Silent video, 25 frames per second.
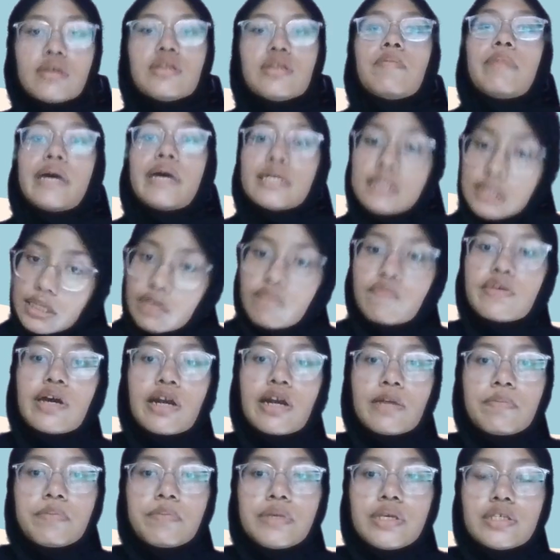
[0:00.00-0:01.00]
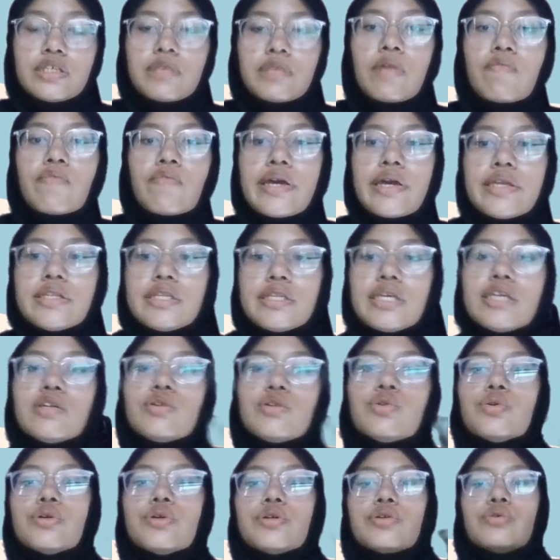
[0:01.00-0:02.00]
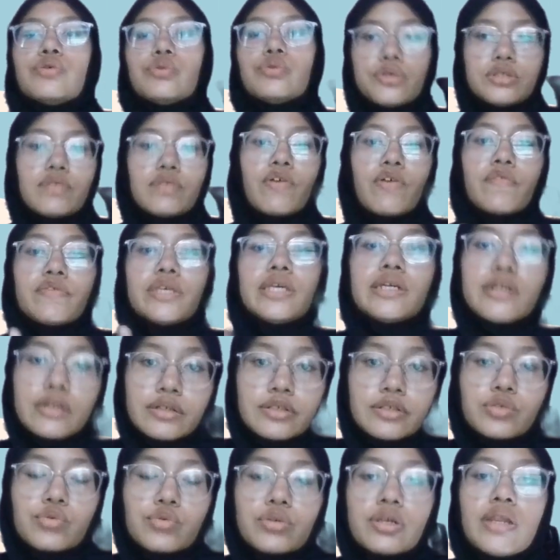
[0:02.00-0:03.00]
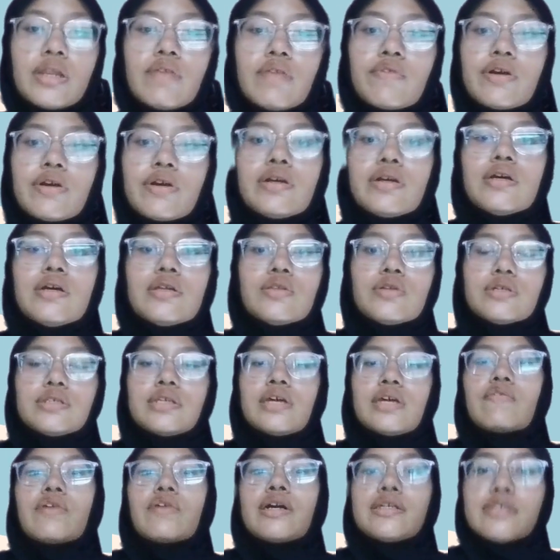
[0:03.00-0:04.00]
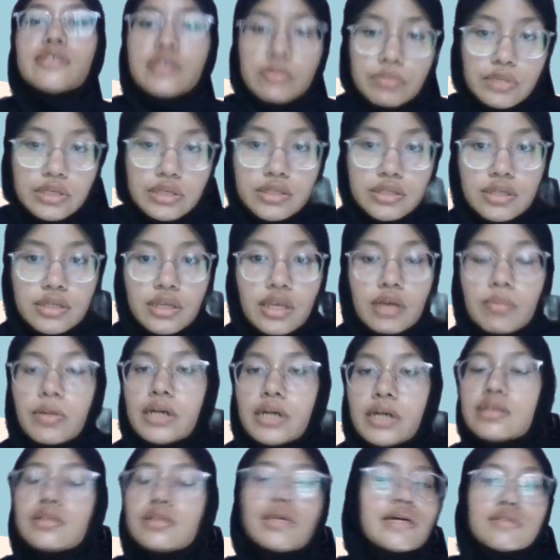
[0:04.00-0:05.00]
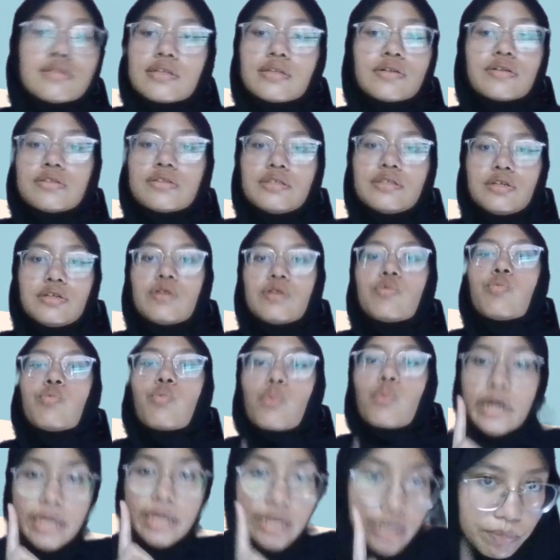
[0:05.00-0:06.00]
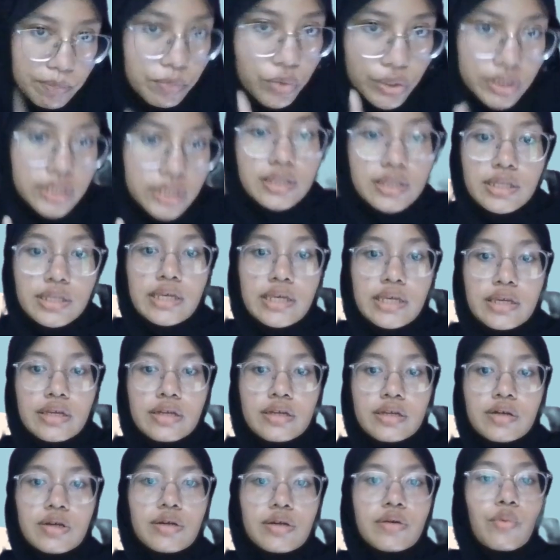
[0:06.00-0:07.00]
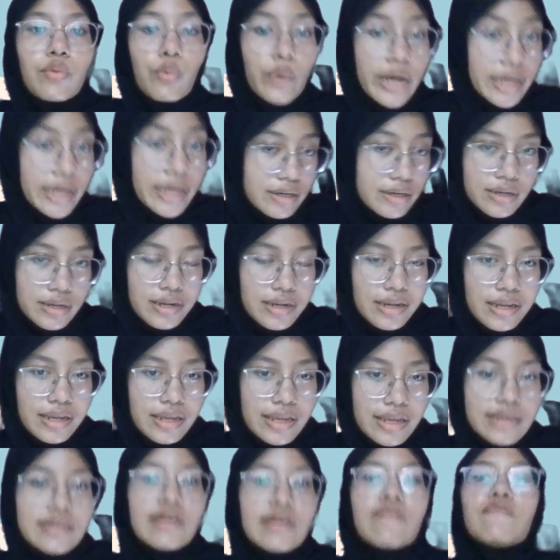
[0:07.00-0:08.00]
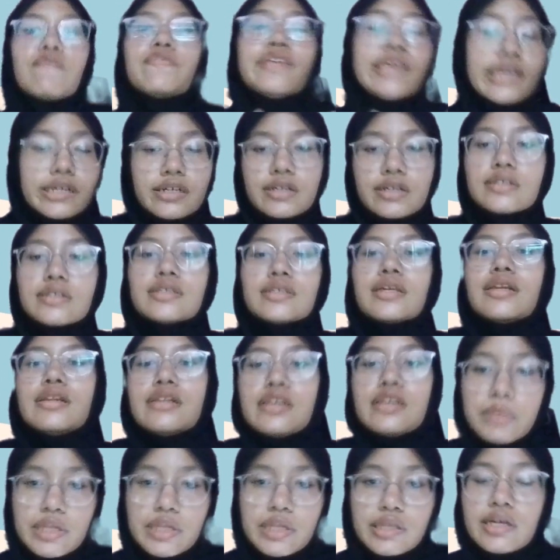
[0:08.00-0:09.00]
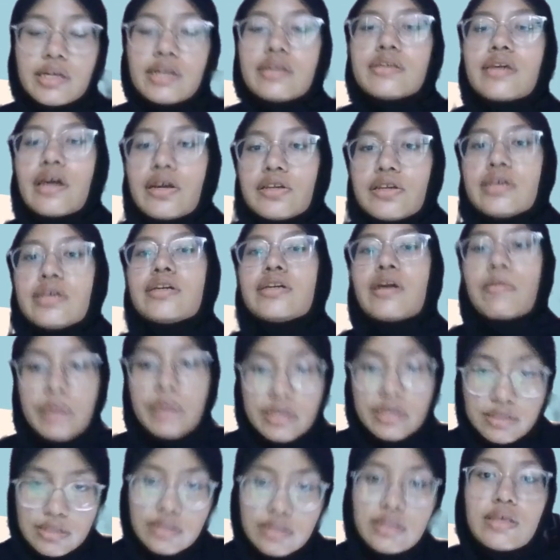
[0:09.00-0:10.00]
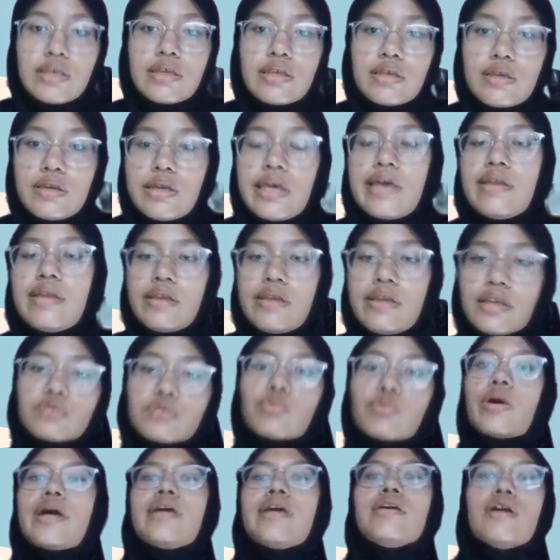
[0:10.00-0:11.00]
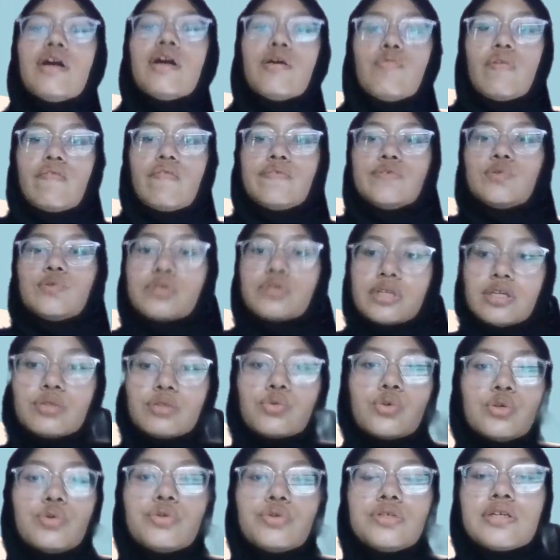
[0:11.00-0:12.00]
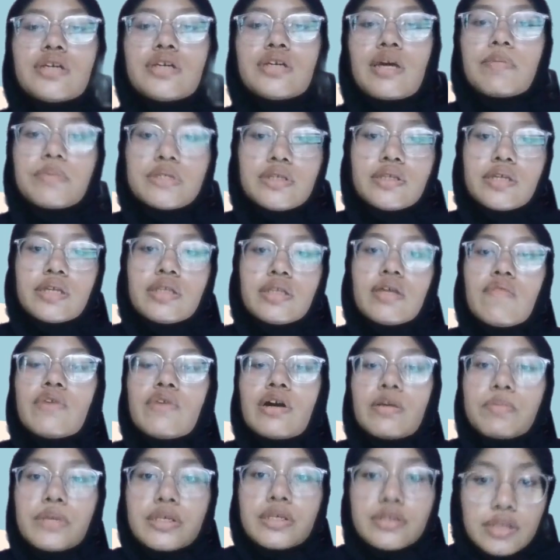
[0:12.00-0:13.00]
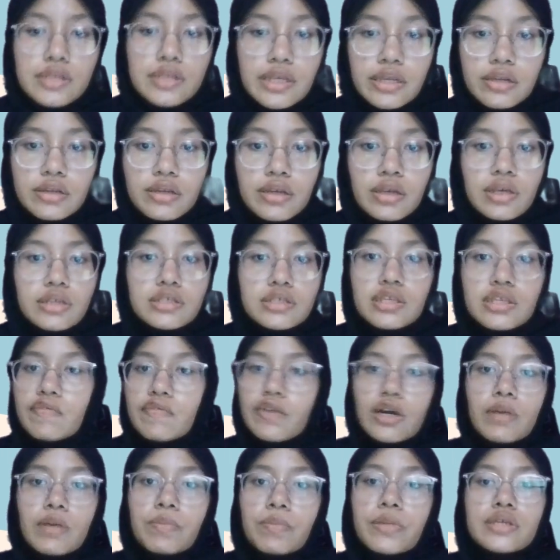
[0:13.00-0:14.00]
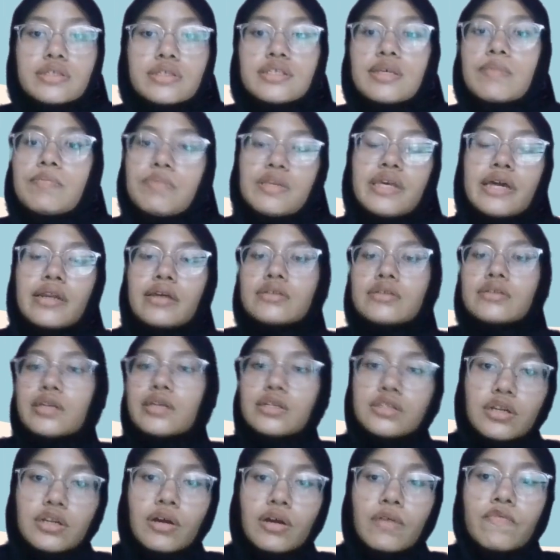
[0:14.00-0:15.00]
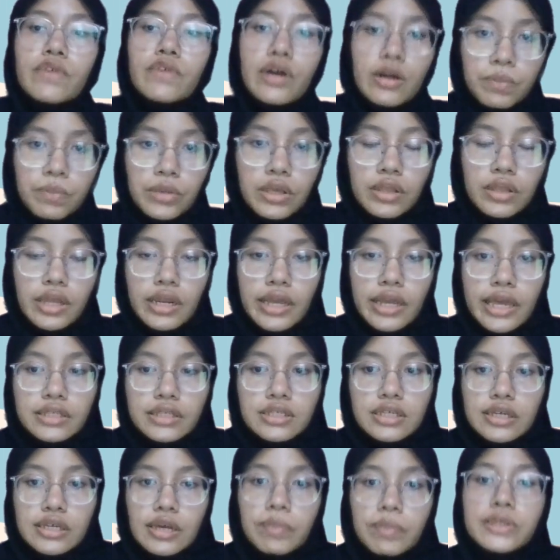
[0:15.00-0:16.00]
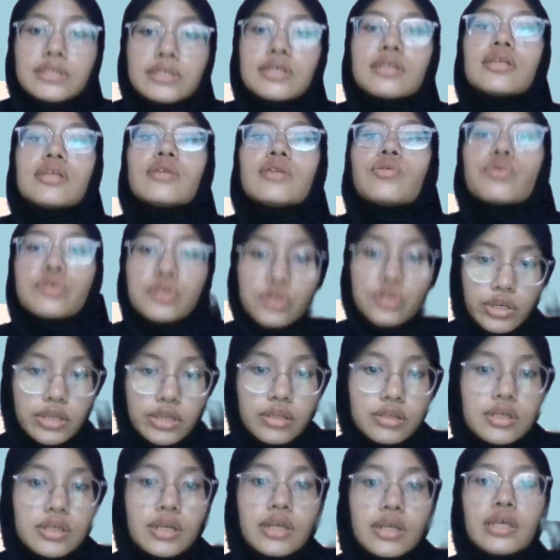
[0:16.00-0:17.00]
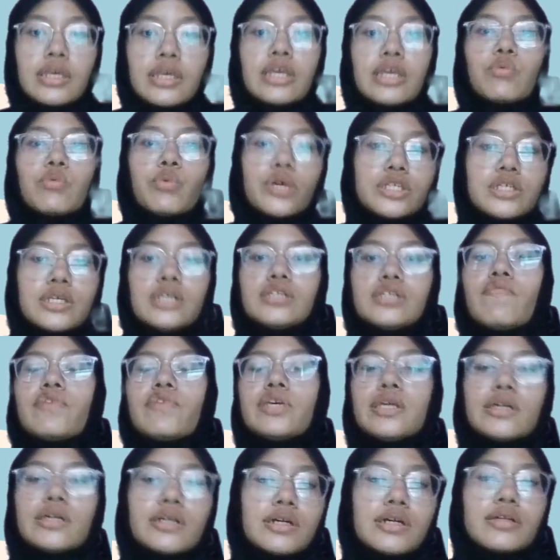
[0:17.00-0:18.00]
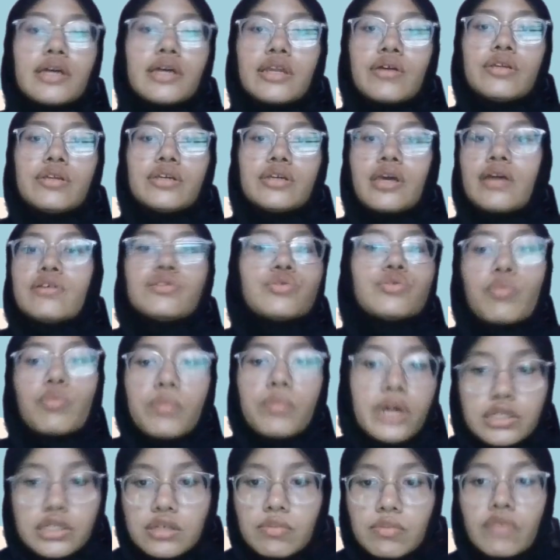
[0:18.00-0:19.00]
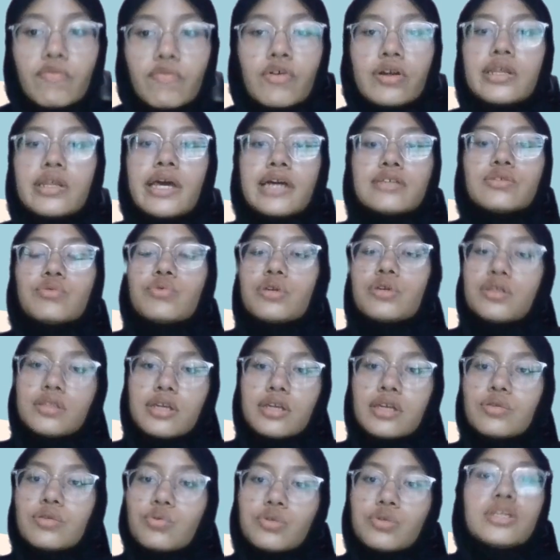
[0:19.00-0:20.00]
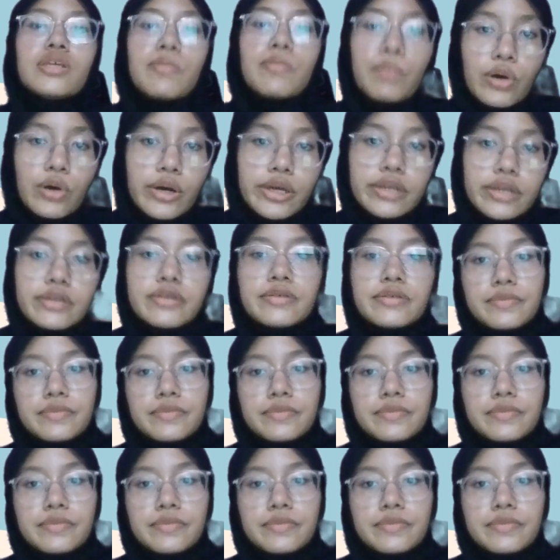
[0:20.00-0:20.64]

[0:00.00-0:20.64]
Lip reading: The basic VRP is about finding good routes for vehicles to deliver to a set of customers, but it doesn't consider one important thing. What? The vehicle's limited carrying capacity. And that's why we have chosen to use the capacitated VRP instead. CVRP is simply an extension of VRP that adds a capacity constraint in which each vehicle can only carry so much before it has to return to the depot.